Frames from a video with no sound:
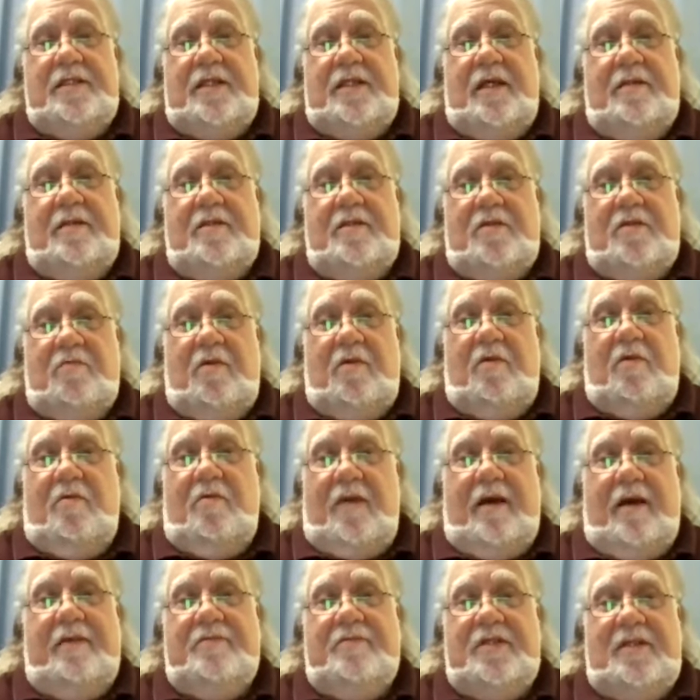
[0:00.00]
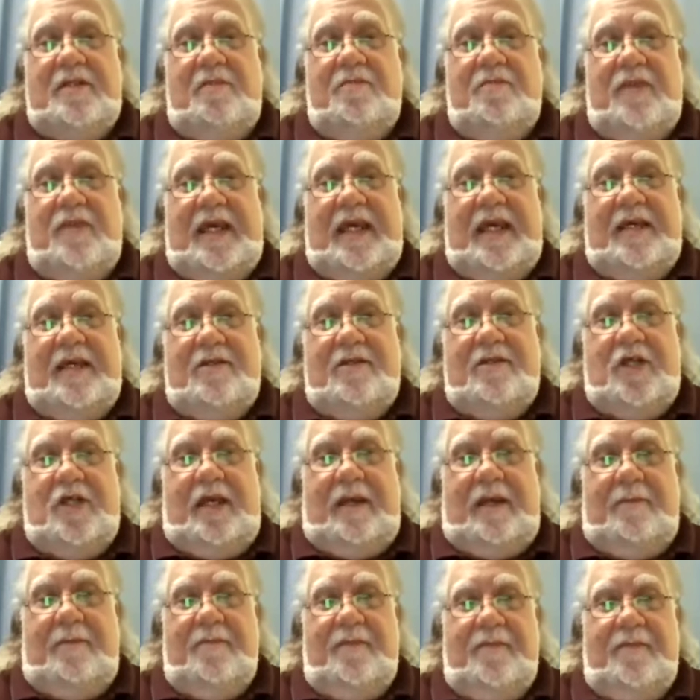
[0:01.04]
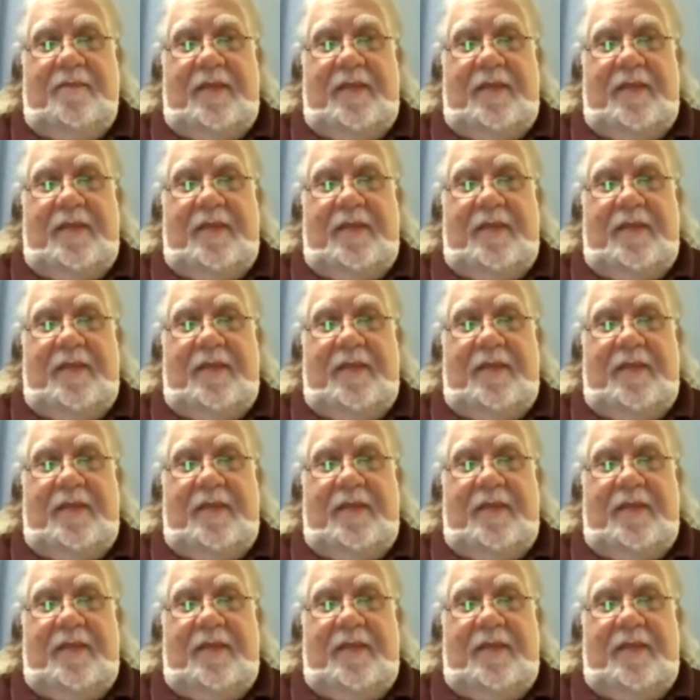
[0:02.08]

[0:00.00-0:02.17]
sunstroke. I was in bad shape.